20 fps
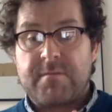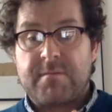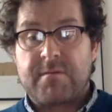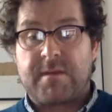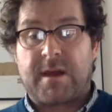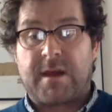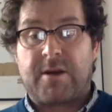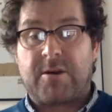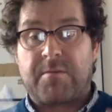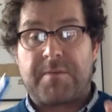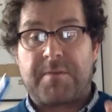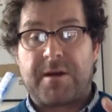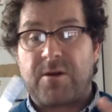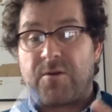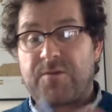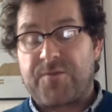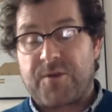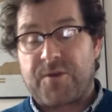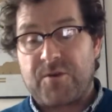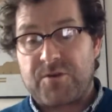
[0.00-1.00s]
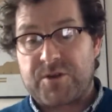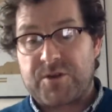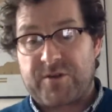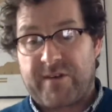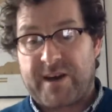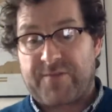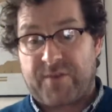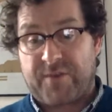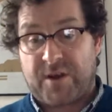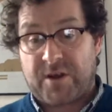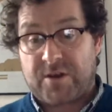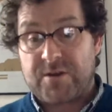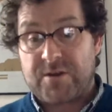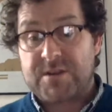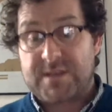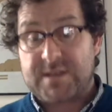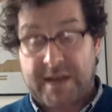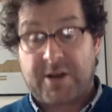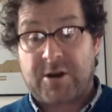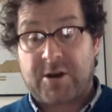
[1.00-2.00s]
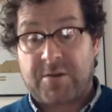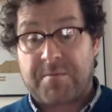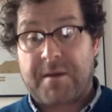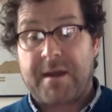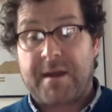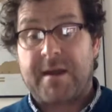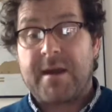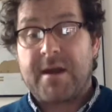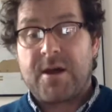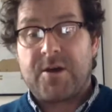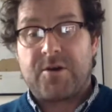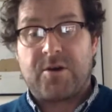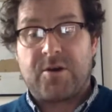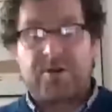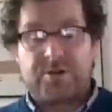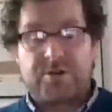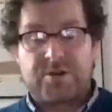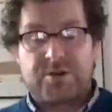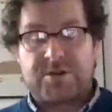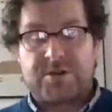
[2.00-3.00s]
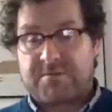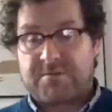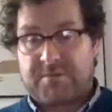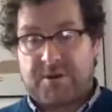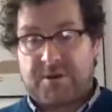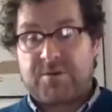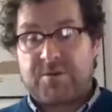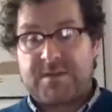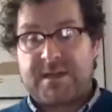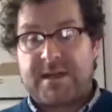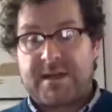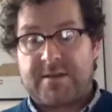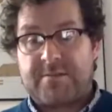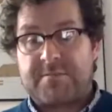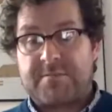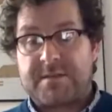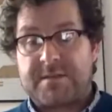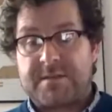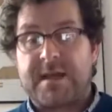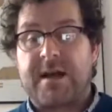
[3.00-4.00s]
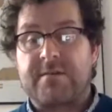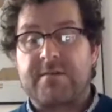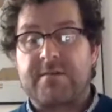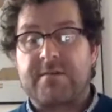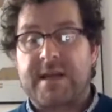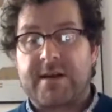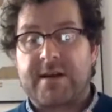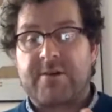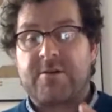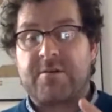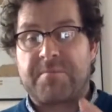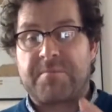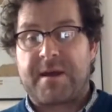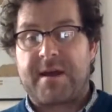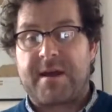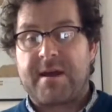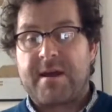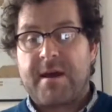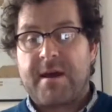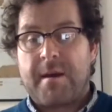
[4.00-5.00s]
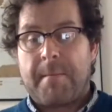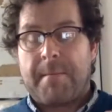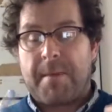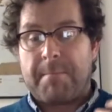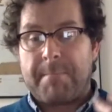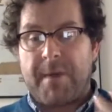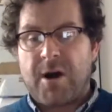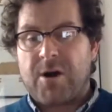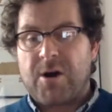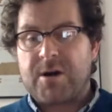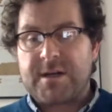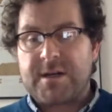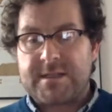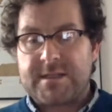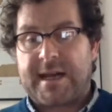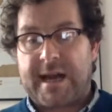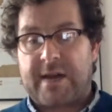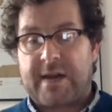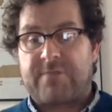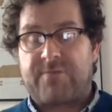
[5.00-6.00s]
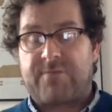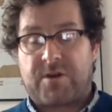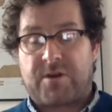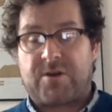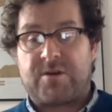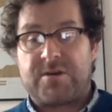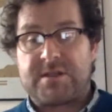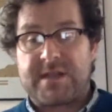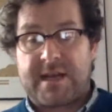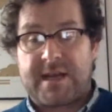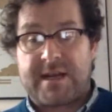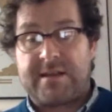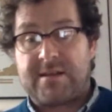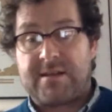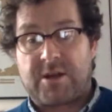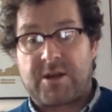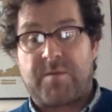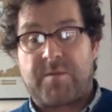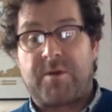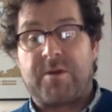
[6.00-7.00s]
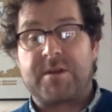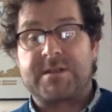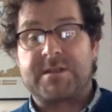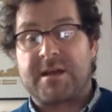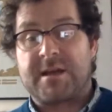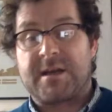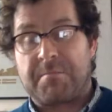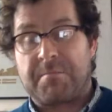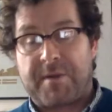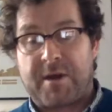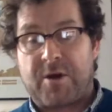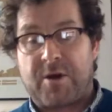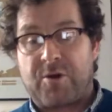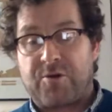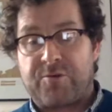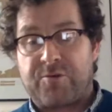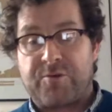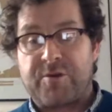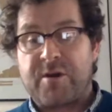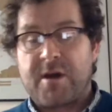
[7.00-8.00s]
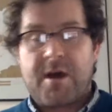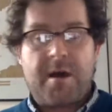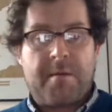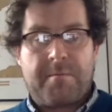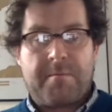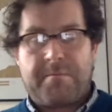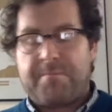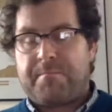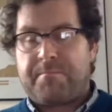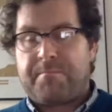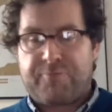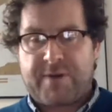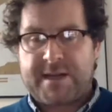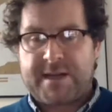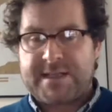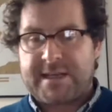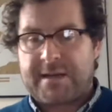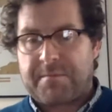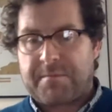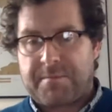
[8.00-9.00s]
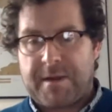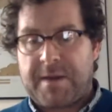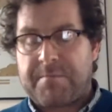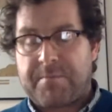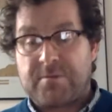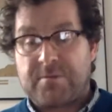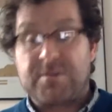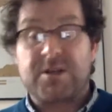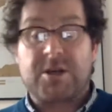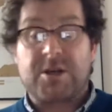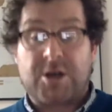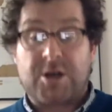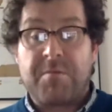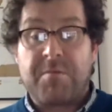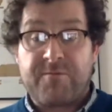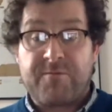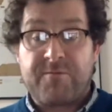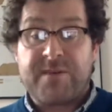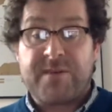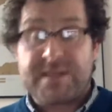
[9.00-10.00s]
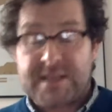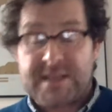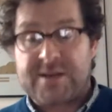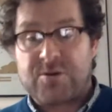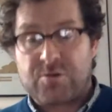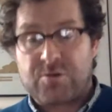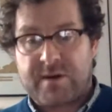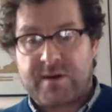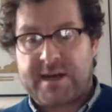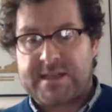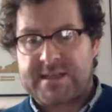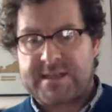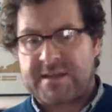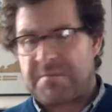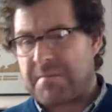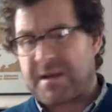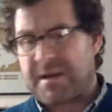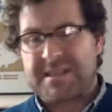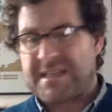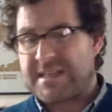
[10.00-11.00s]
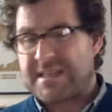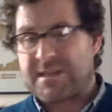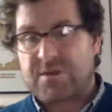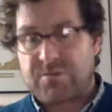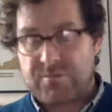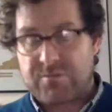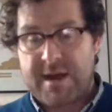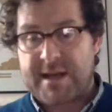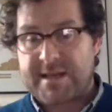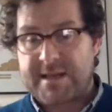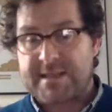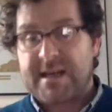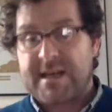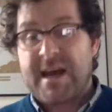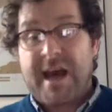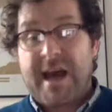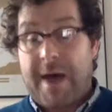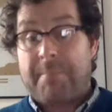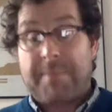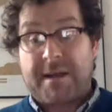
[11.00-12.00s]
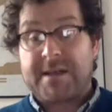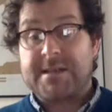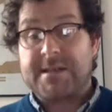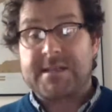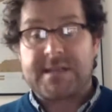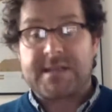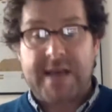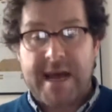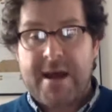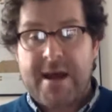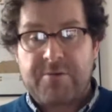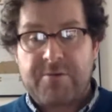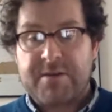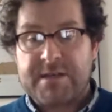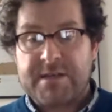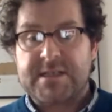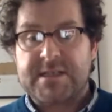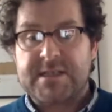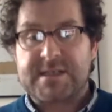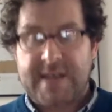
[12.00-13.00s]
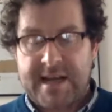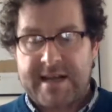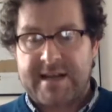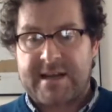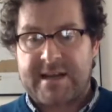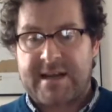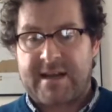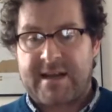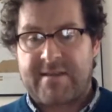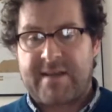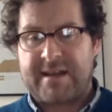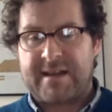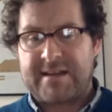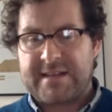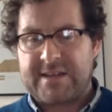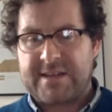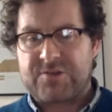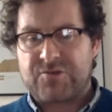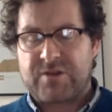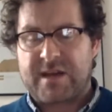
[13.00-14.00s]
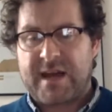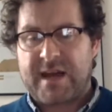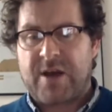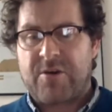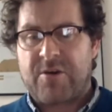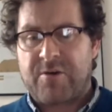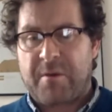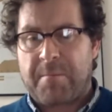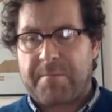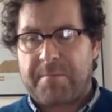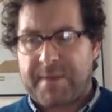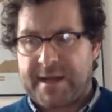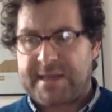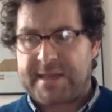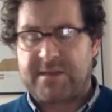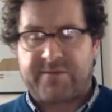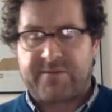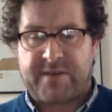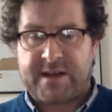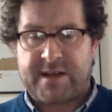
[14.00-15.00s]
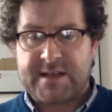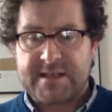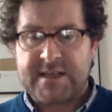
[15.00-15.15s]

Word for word: They're going to be your future advocates. They're going to be not just using it themselves. They're going to be the marketing advocates in the community and beyond pressing people to come and visit your asset because it's great and because they own a stake in it. They literally own a piece of it.